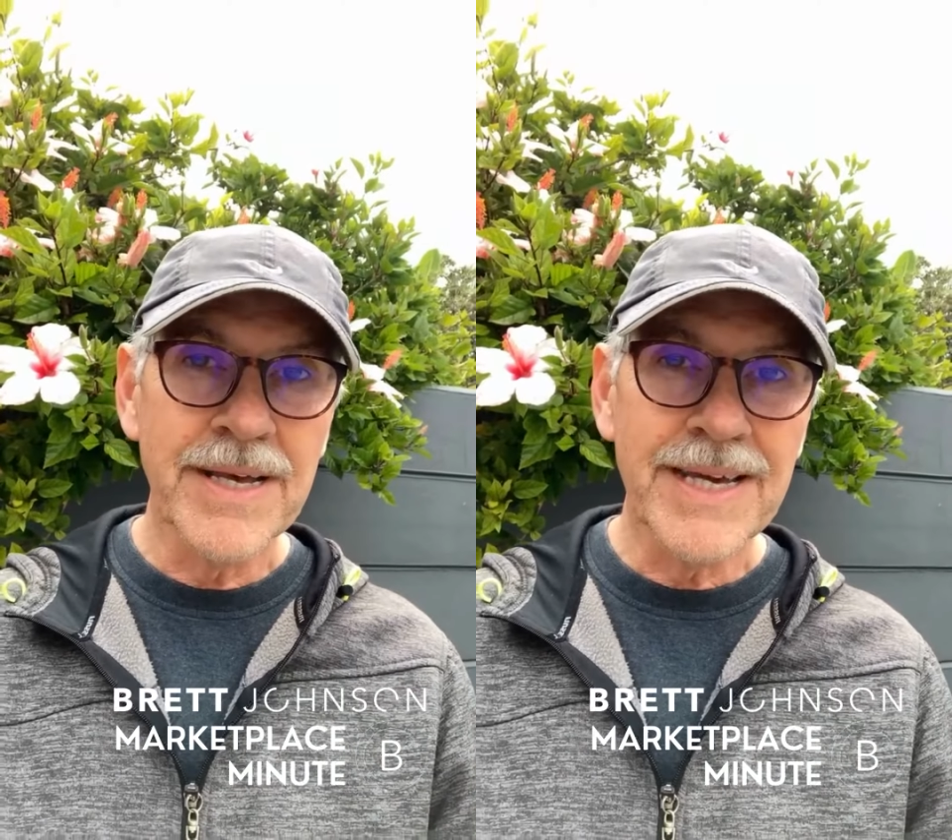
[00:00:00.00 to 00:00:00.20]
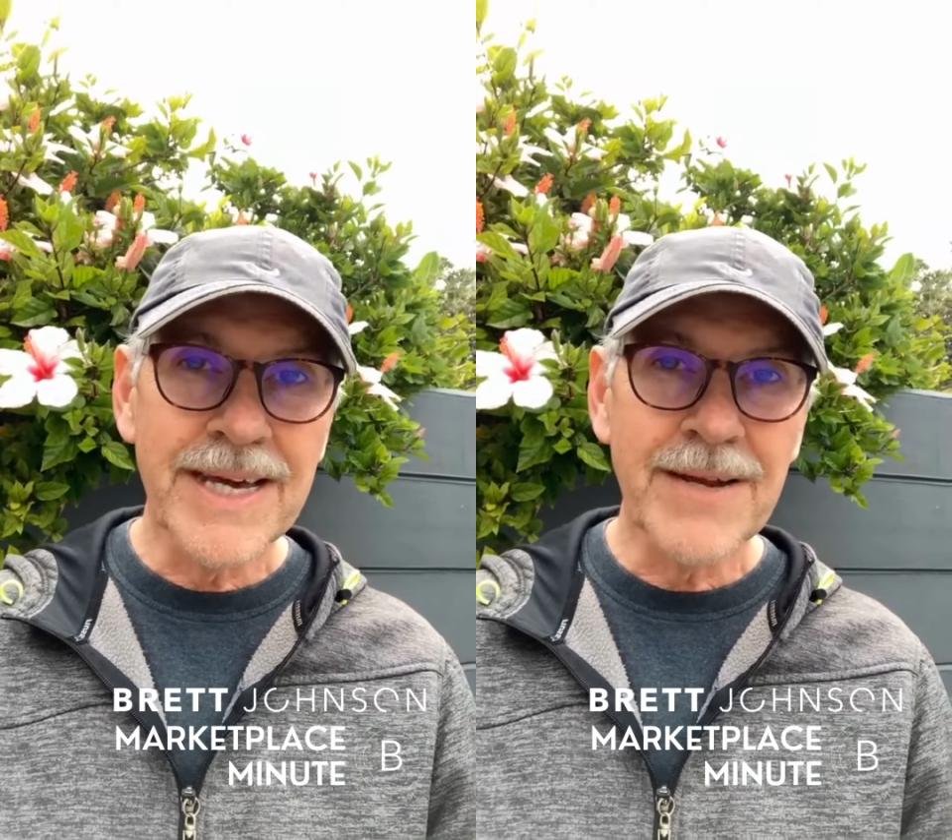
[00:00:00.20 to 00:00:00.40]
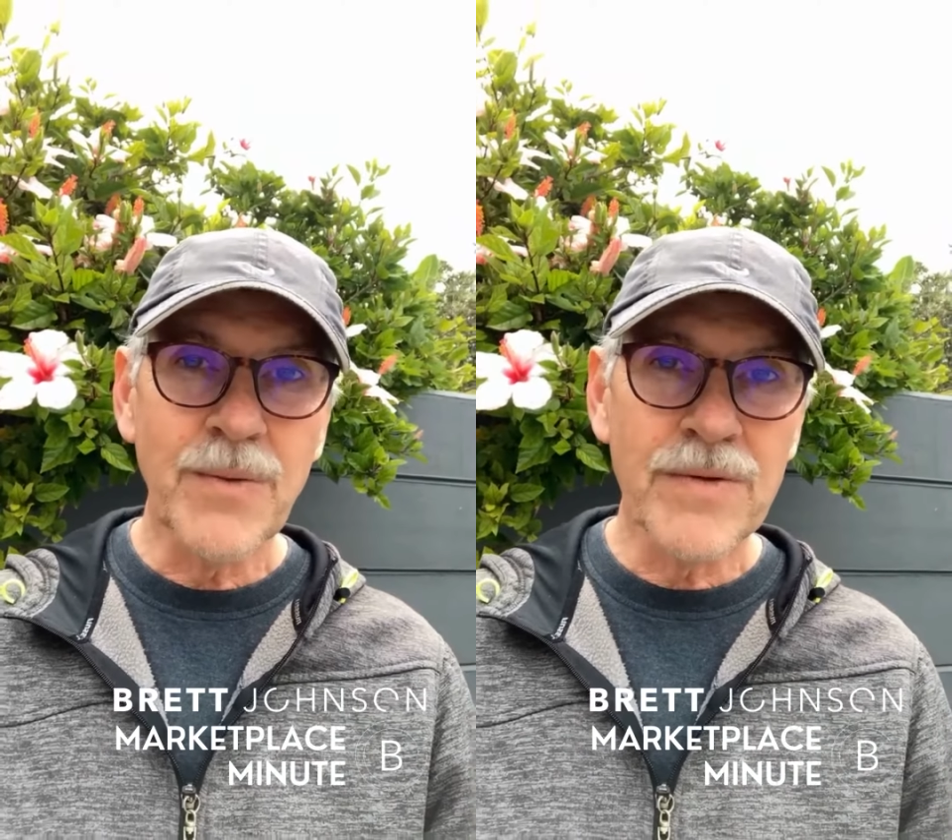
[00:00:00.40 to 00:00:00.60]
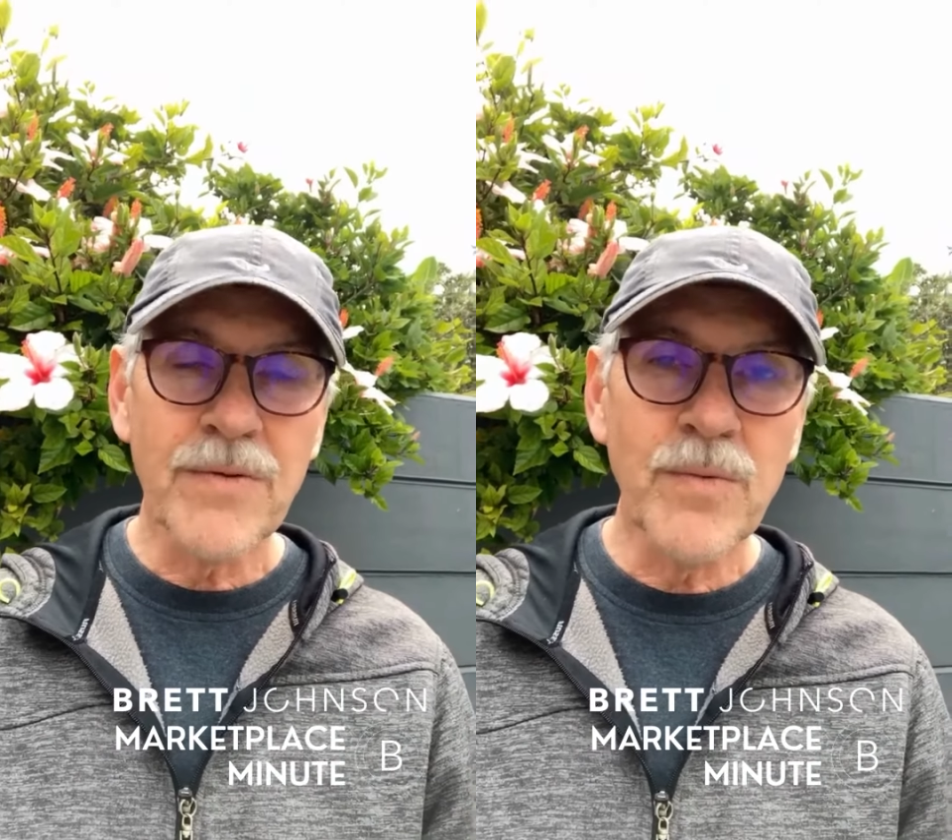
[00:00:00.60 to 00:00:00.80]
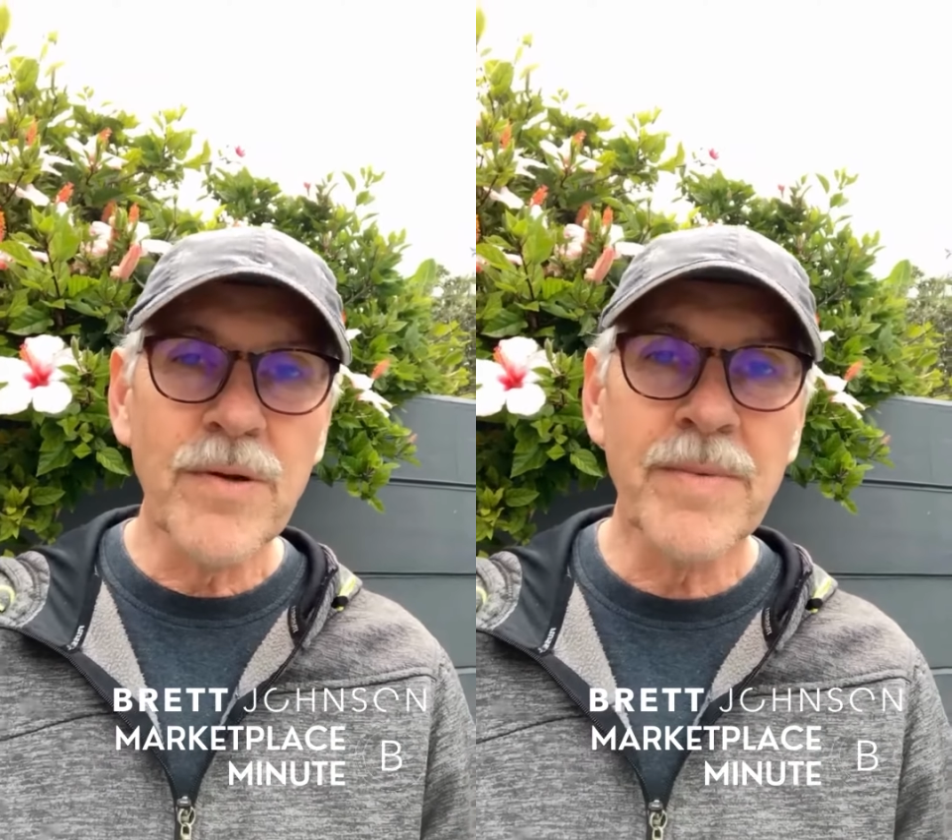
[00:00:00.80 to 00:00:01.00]
And it was
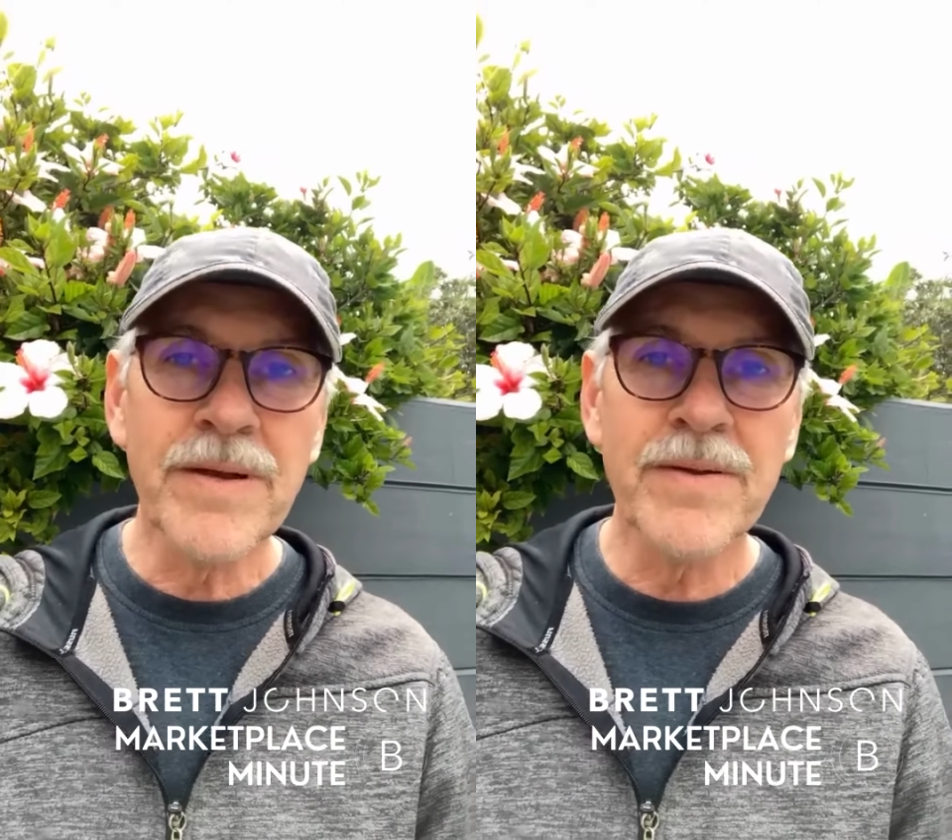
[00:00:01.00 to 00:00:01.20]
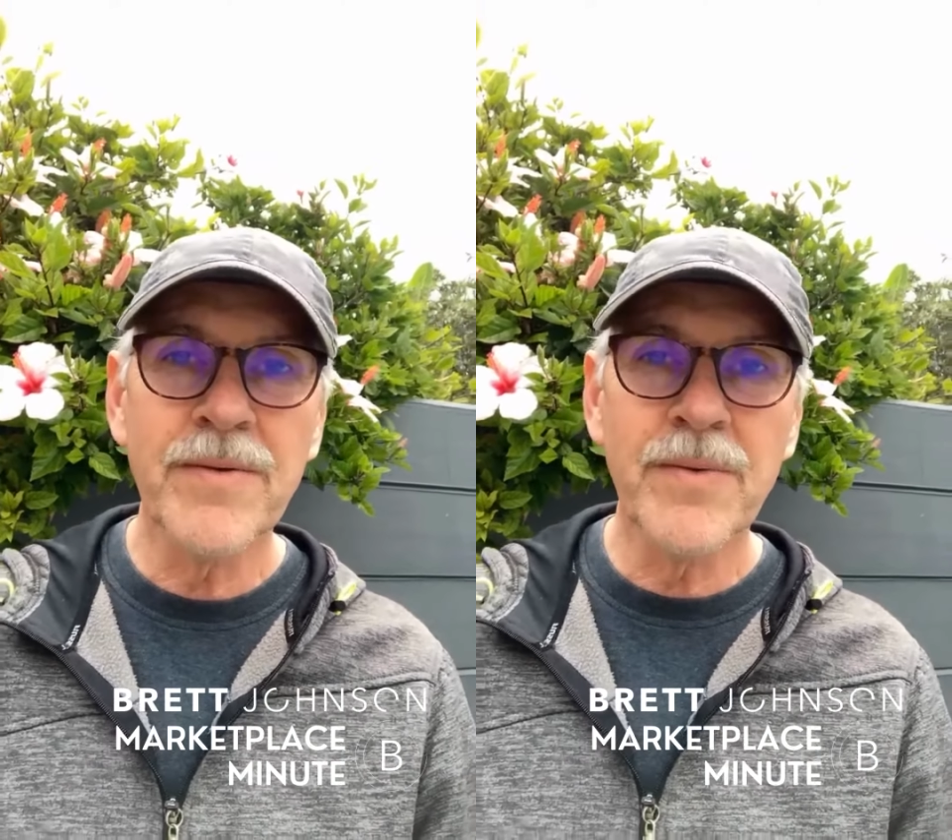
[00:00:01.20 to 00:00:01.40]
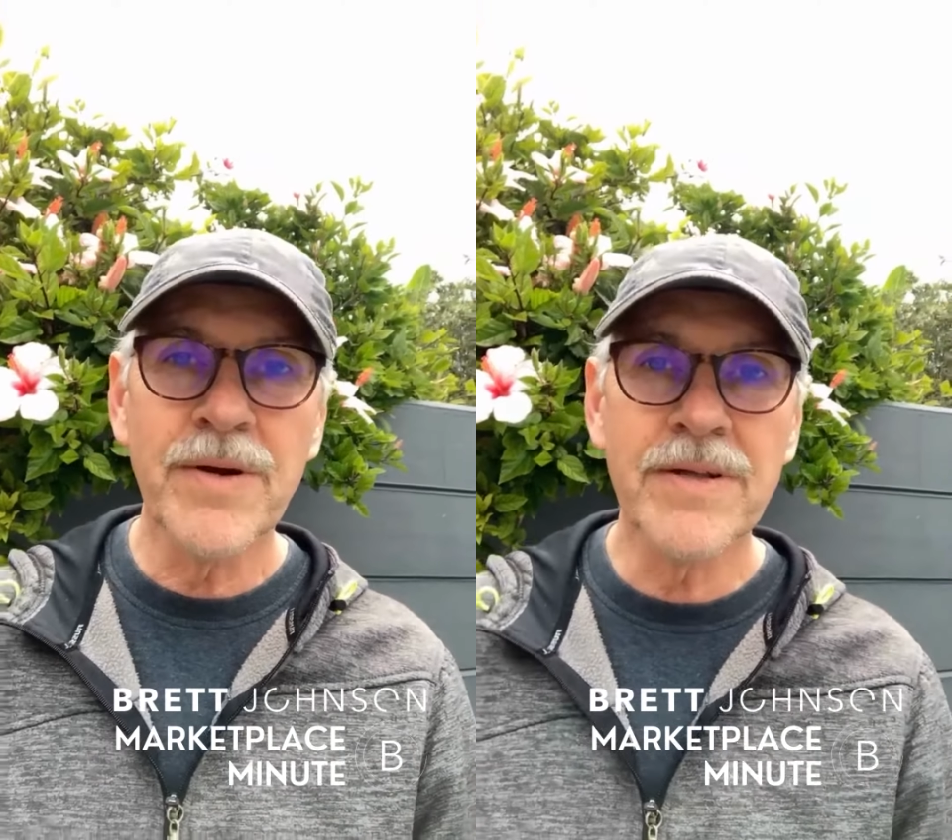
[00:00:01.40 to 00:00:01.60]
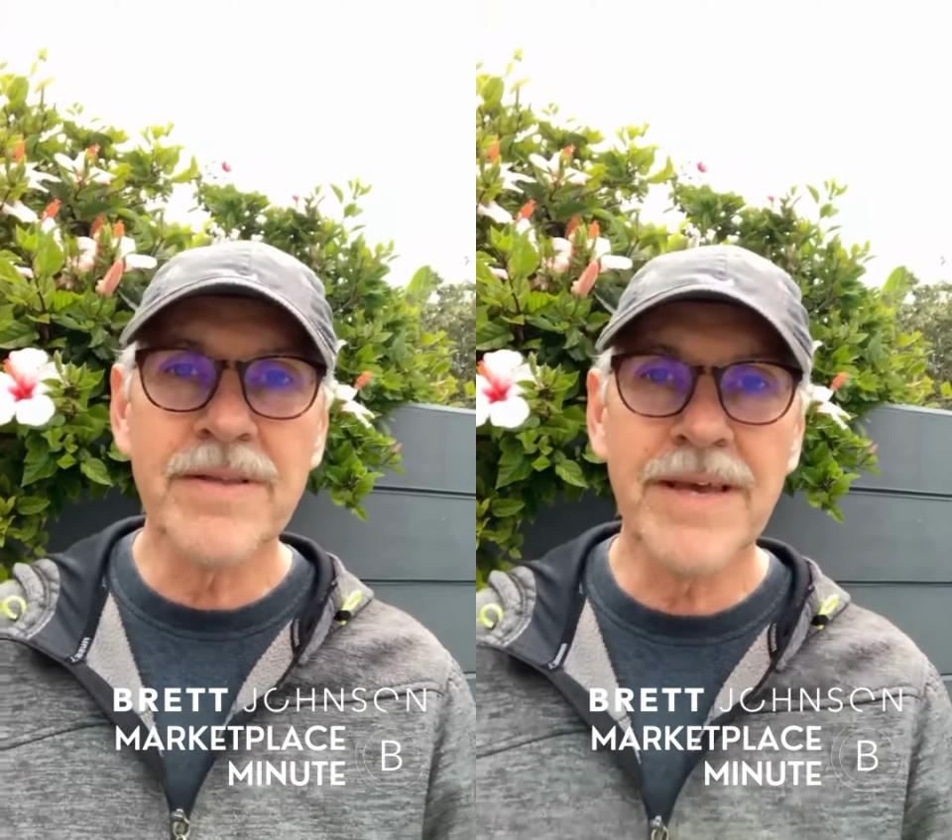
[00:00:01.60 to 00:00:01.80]
a woman with